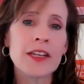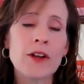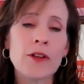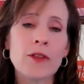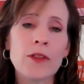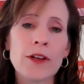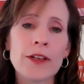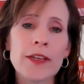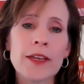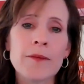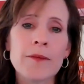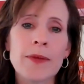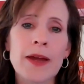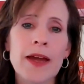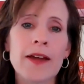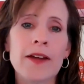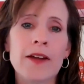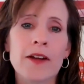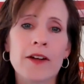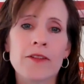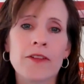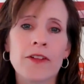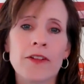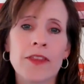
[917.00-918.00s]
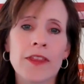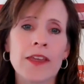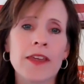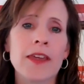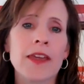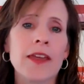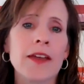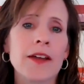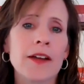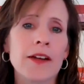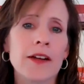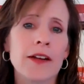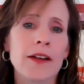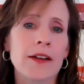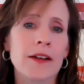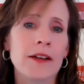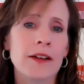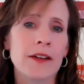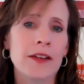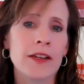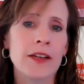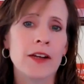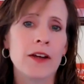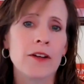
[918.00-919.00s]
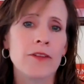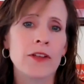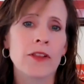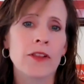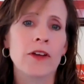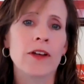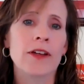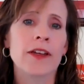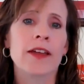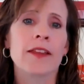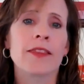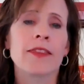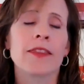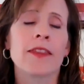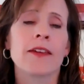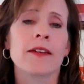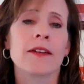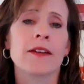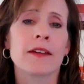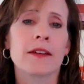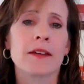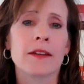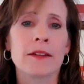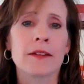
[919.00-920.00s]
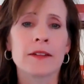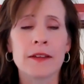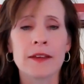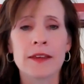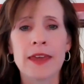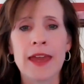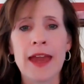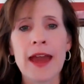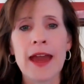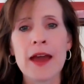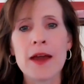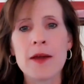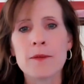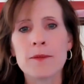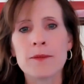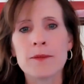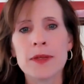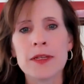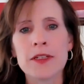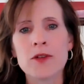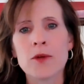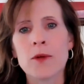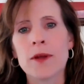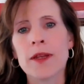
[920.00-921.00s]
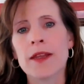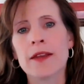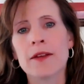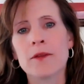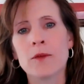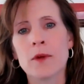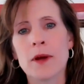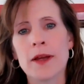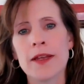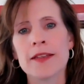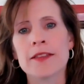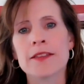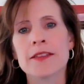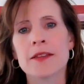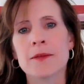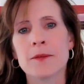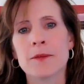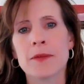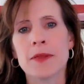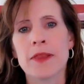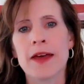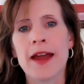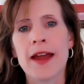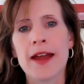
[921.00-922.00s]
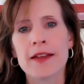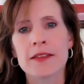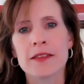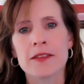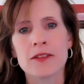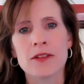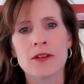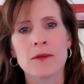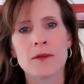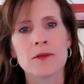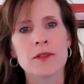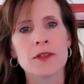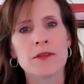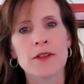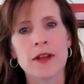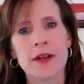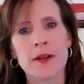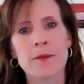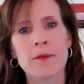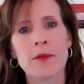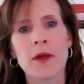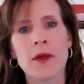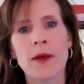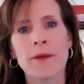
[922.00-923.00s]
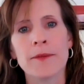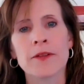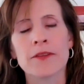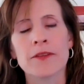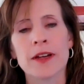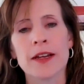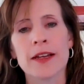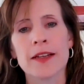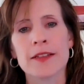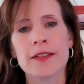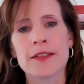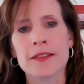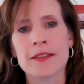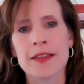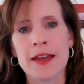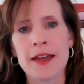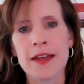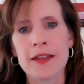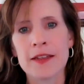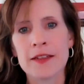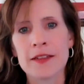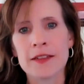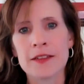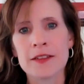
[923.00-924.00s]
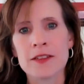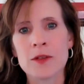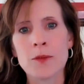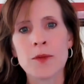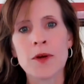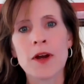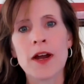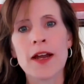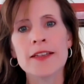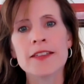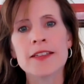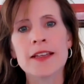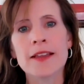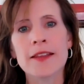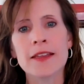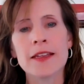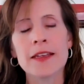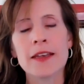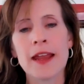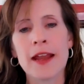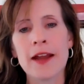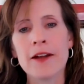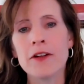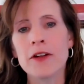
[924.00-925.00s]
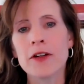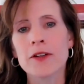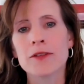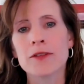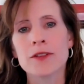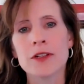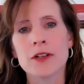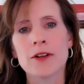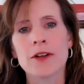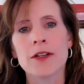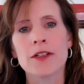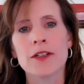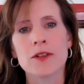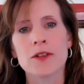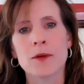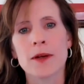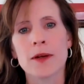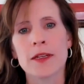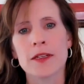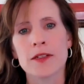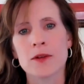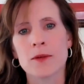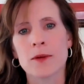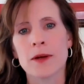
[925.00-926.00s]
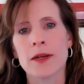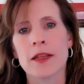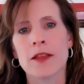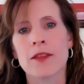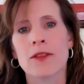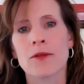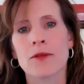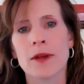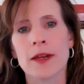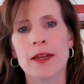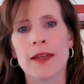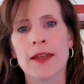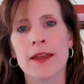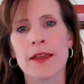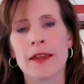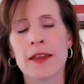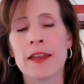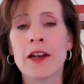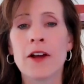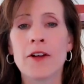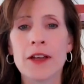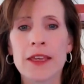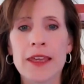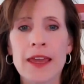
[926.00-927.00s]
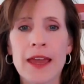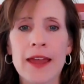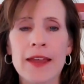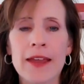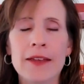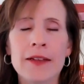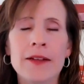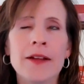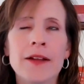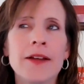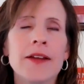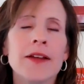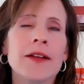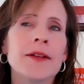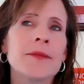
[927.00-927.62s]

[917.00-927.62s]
looking back over the year, if you look at the gap between whites and blacks in terms of unemployment rates, that surprisingly narrowed during 2023. Again,